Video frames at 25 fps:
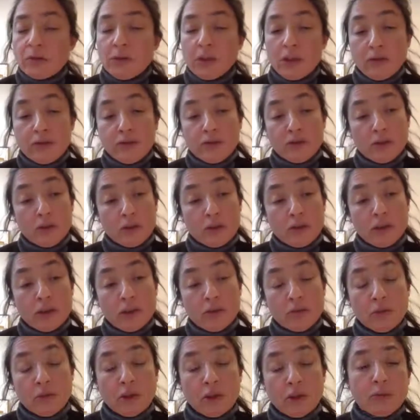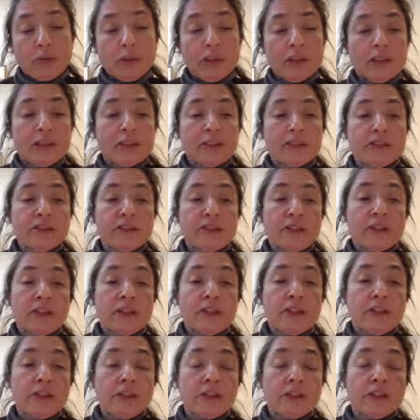We have not any more
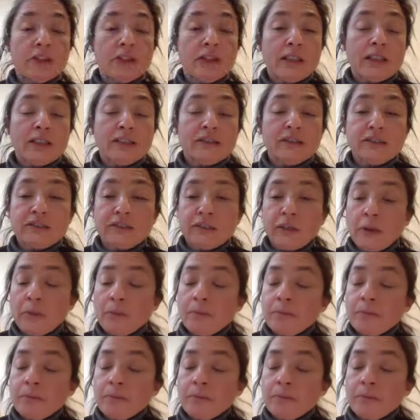polycrystalline grains,